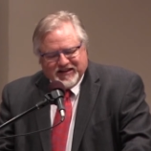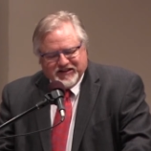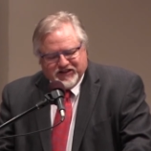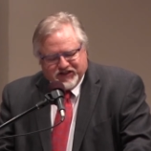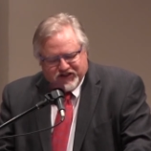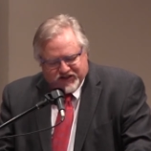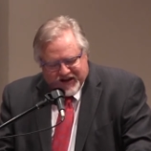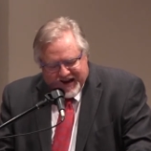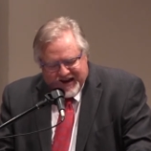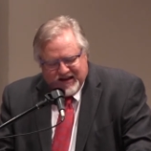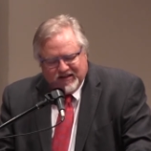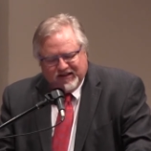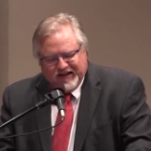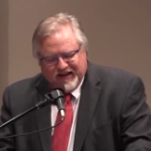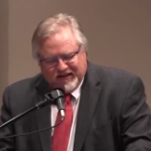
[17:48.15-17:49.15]

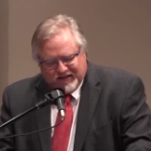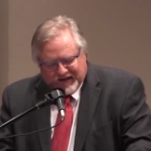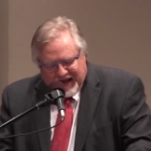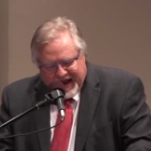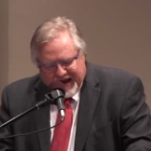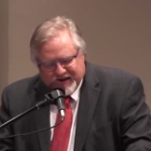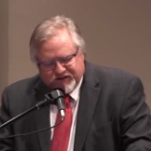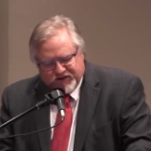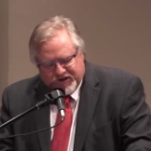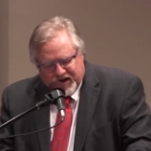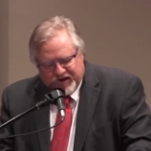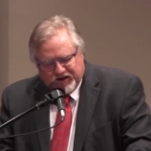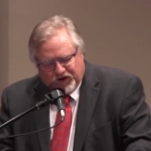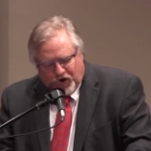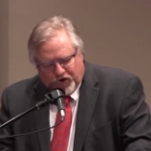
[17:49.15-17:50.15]
insanely lax
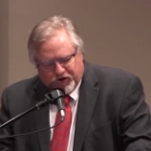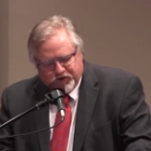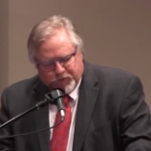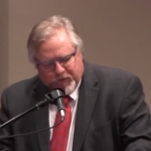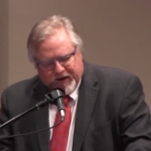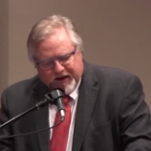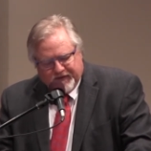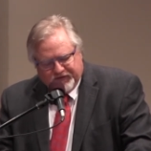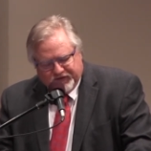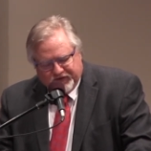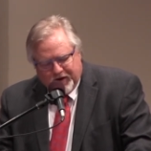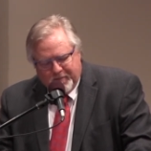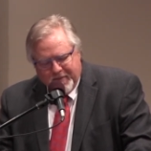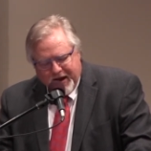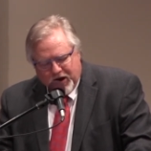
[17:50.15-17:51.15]
gun laws we have
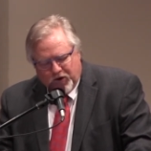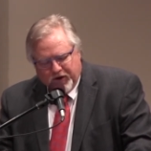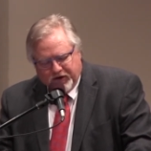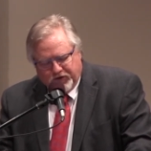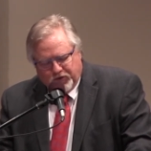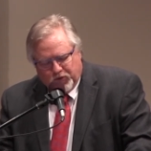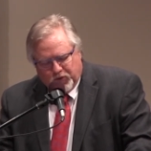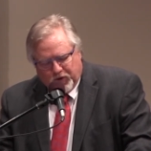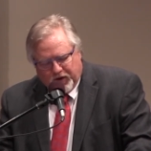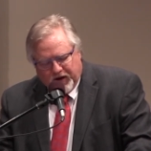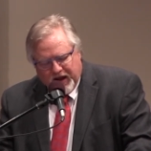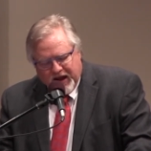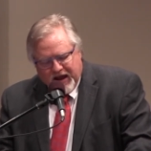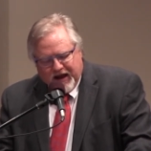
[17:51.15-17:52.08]
somehow endured